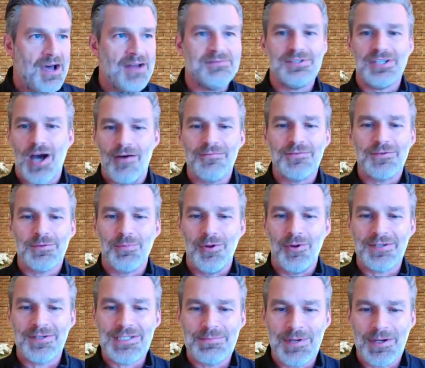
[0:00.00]

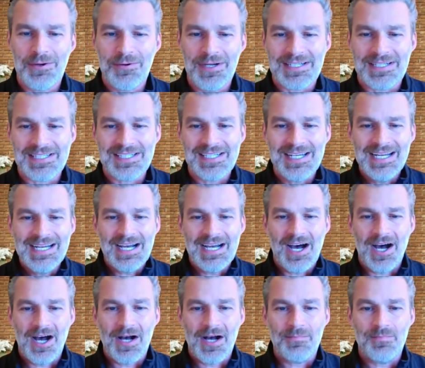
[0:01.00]
uncomfortable experience.
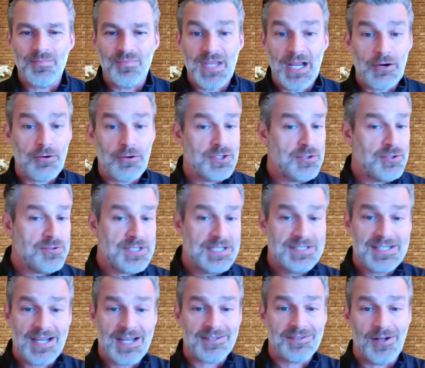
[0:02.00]
They're
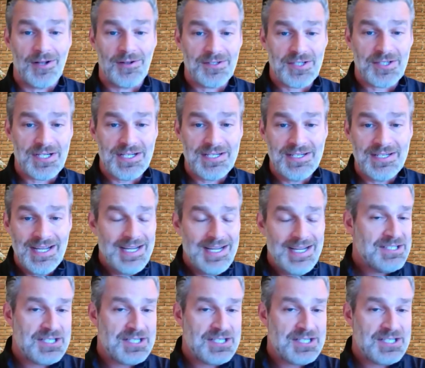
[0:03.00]
using technology